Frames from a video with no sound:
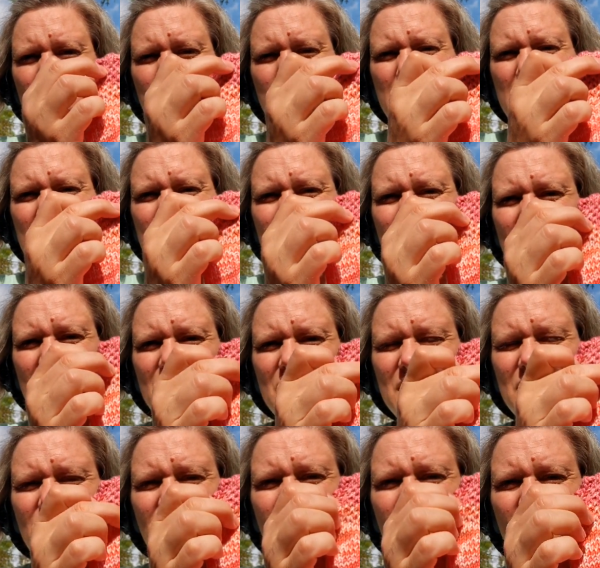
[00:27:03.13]

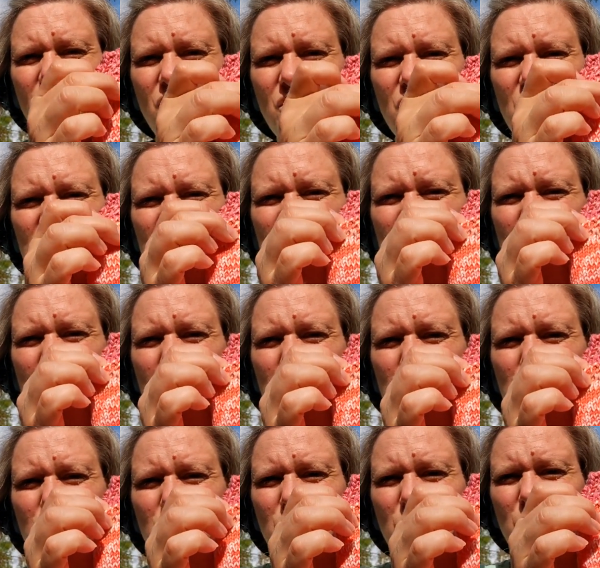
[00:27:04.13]
patterning on the
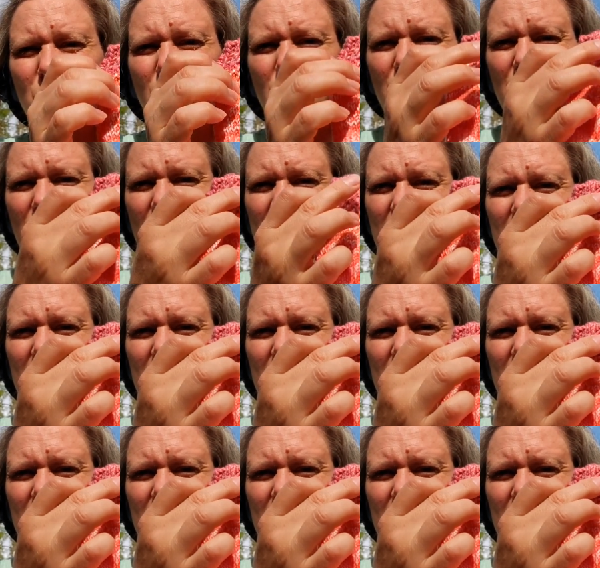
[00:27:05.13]
sole of the